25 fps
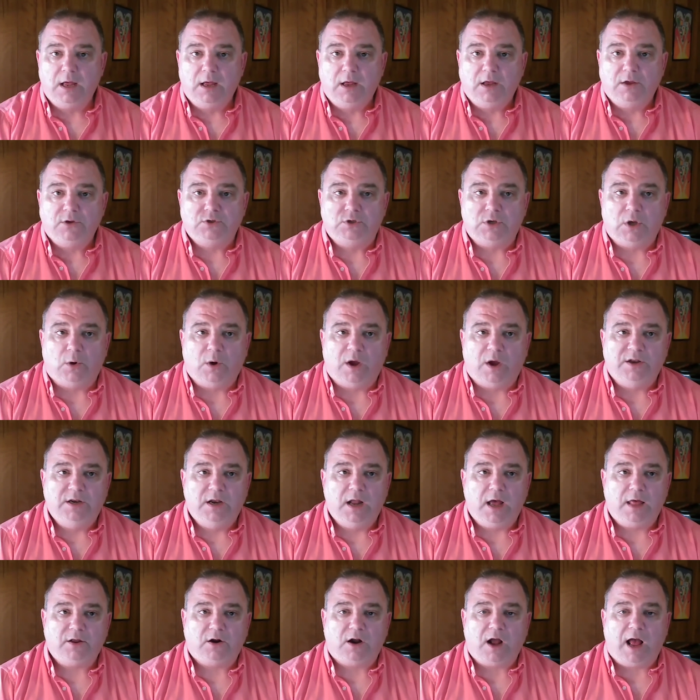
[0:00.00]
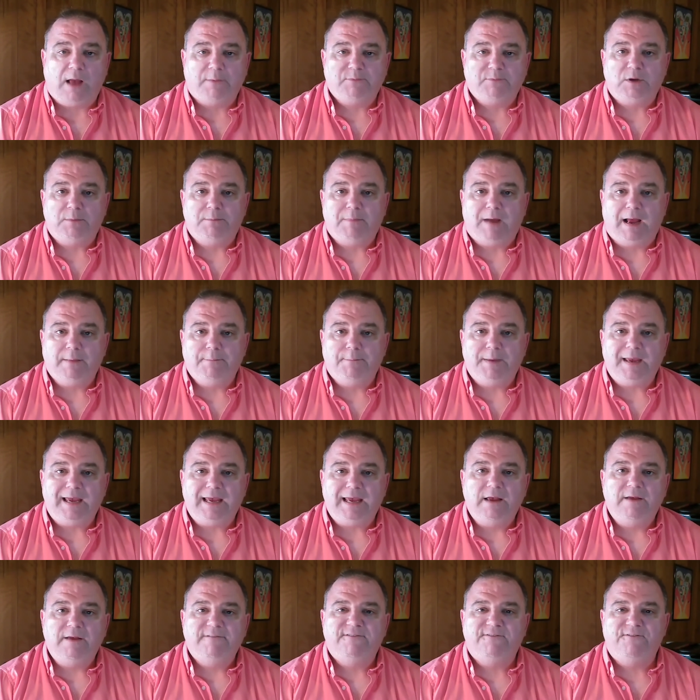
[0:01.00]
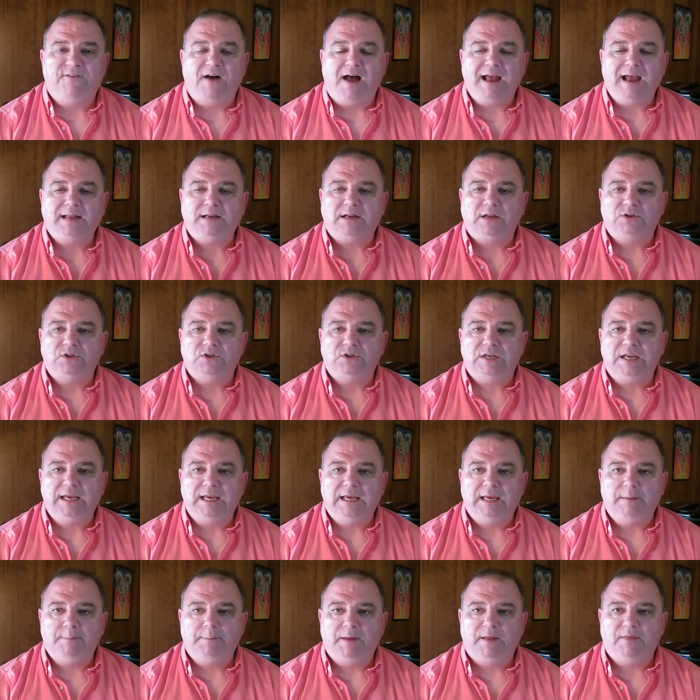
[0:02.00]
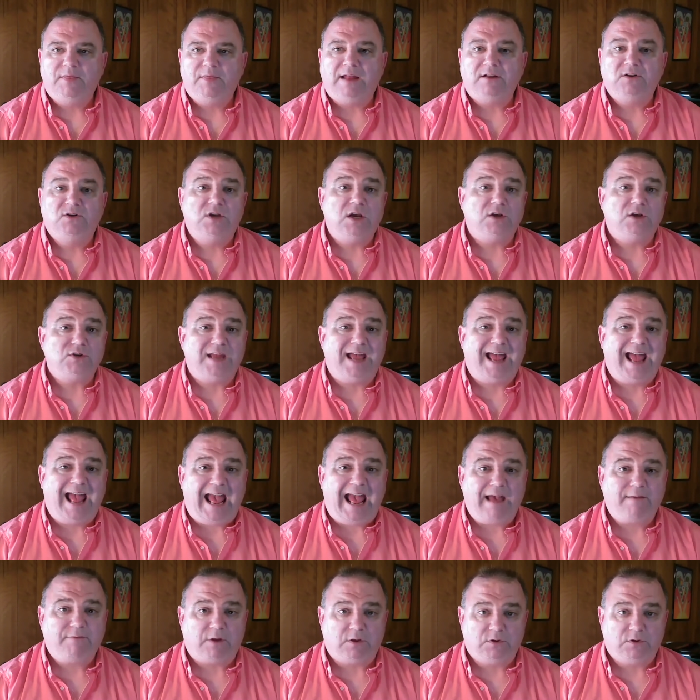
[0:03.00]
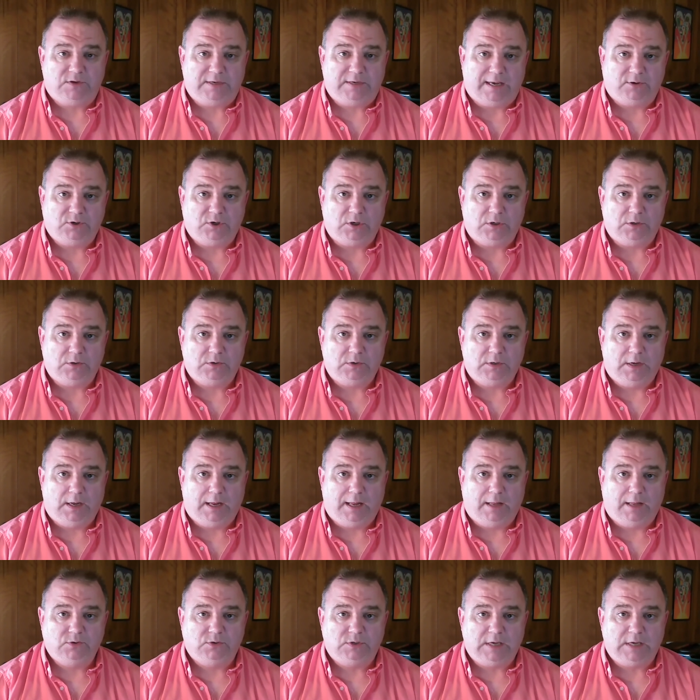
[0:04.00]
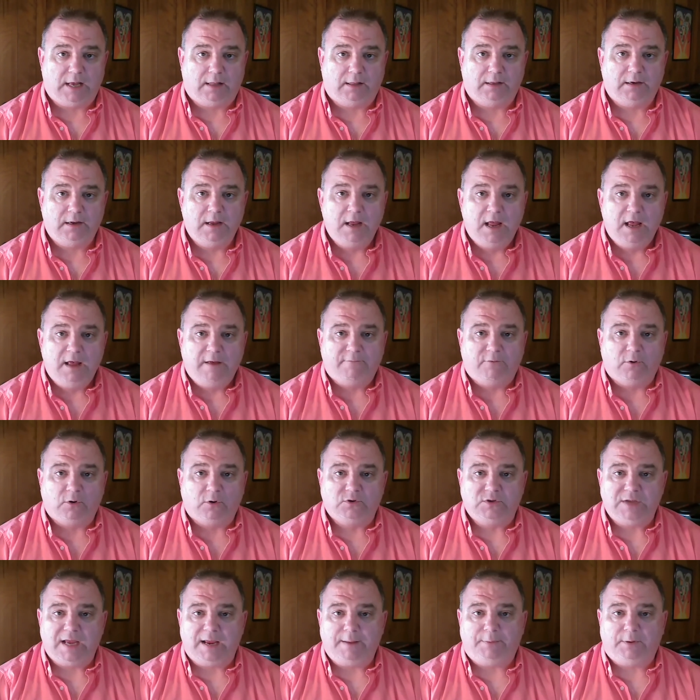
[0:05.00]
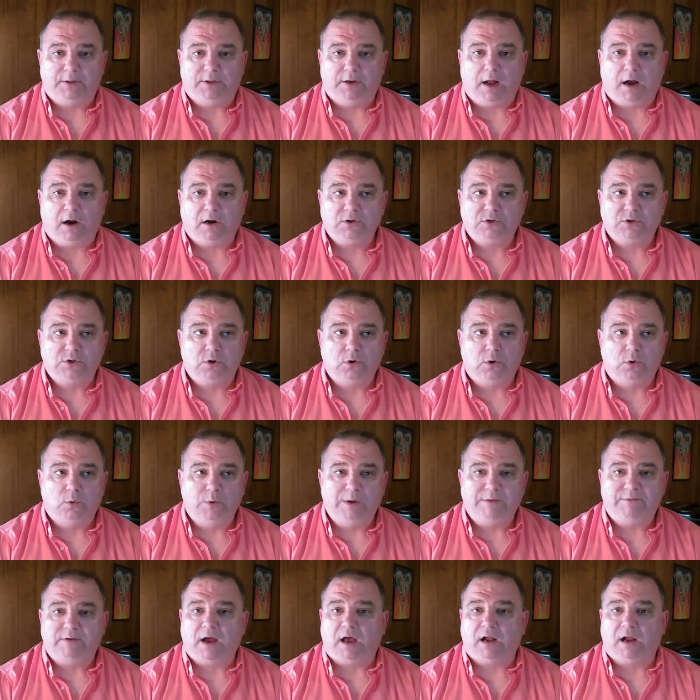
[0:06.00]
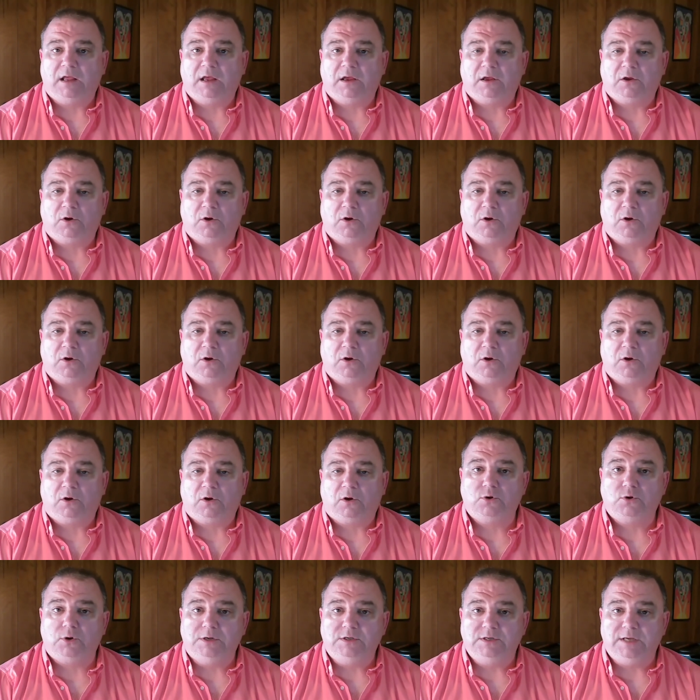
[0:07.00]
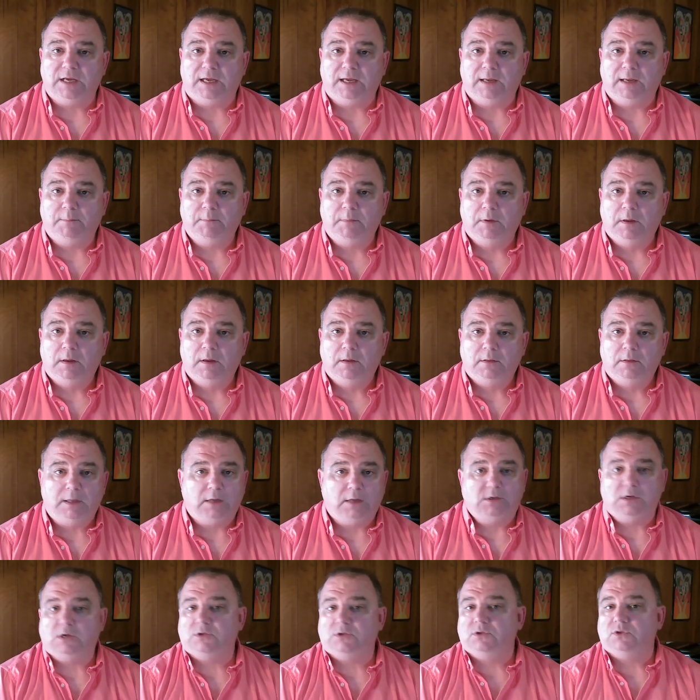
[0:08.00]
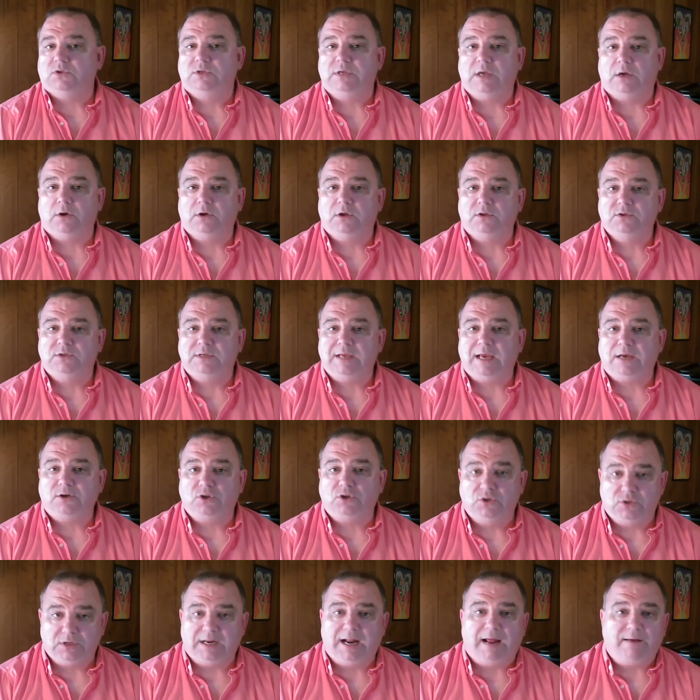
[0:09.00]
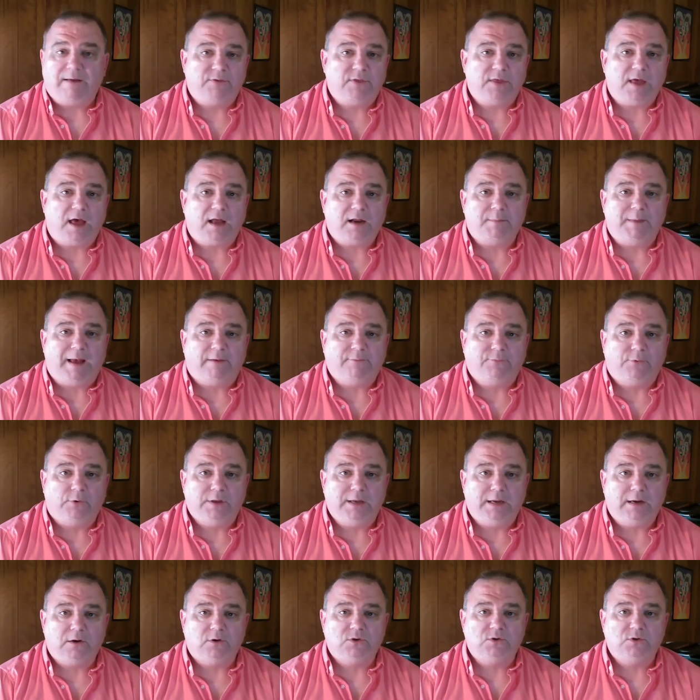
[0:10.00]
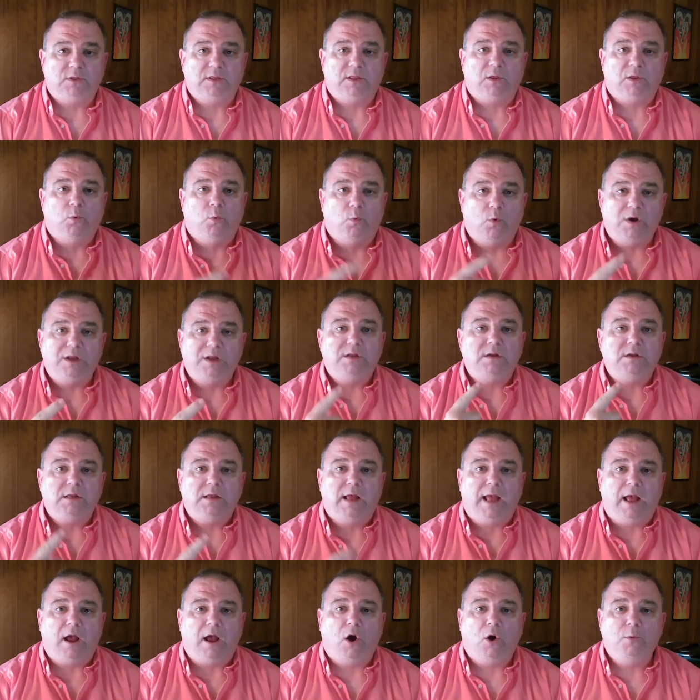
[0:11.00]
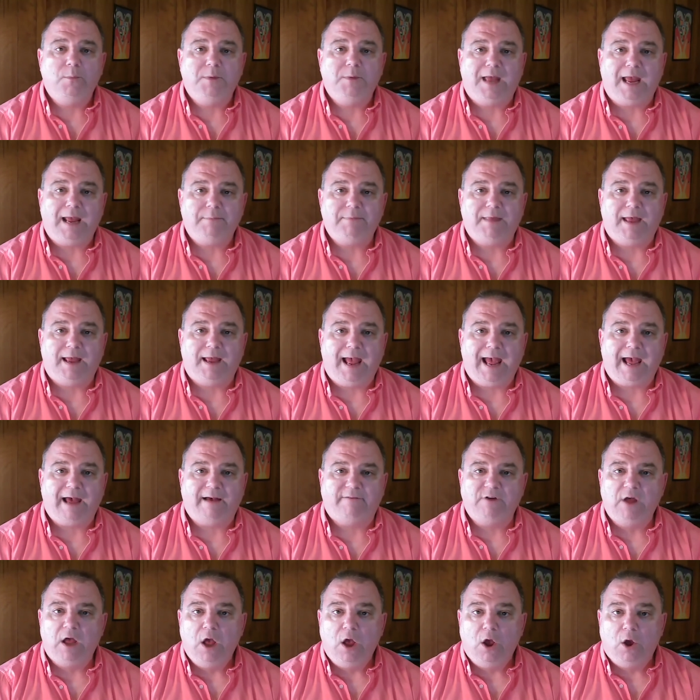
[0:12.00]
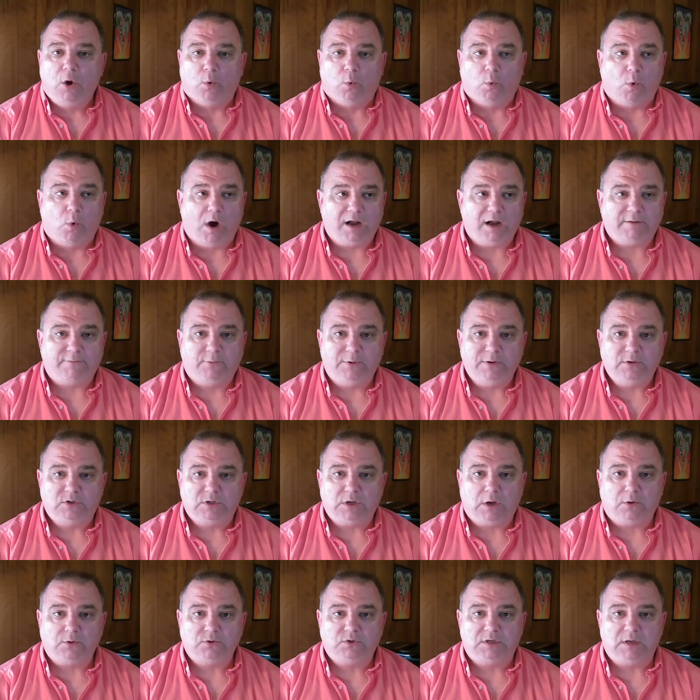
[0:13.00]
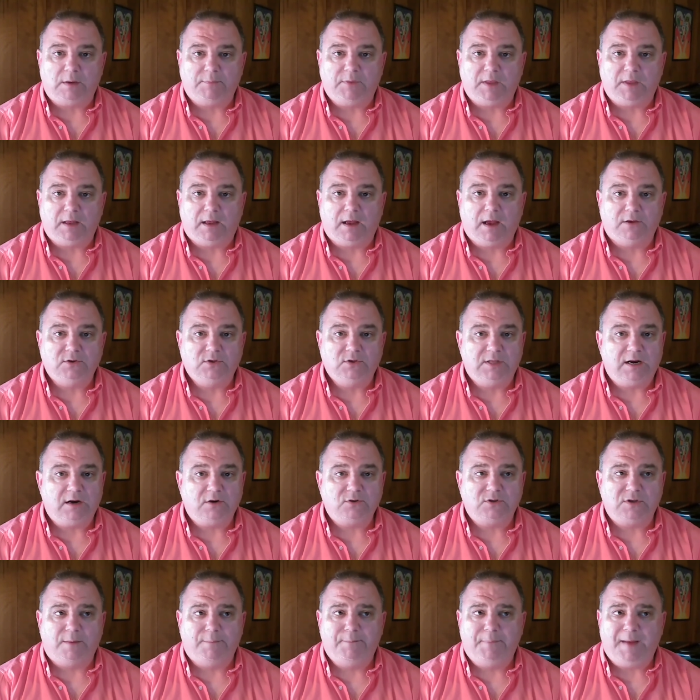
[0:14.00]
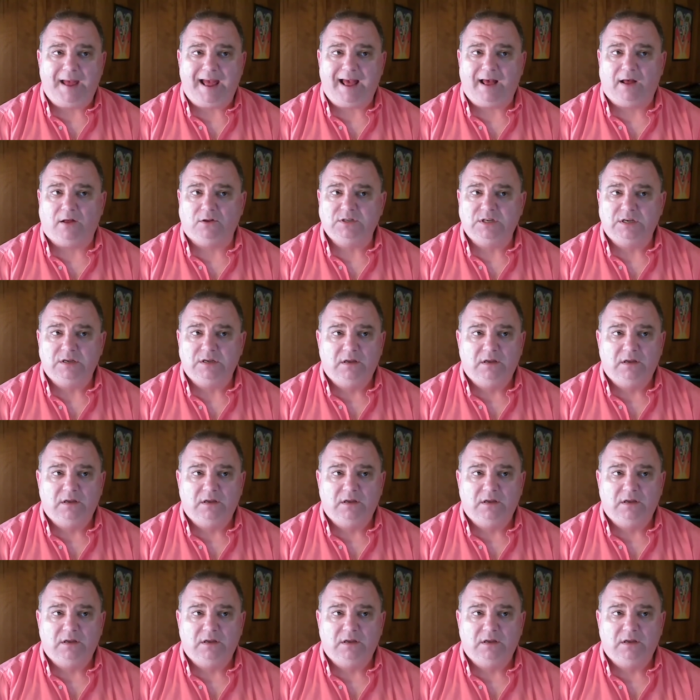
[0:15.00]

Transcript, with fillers: So another option might be find a team that doesn't have concessions and sell it. For example, at our school, we've got cross country team that doesn't sell concessions. And I've thought about for years the one home game they have. What if we sold something? Because there's about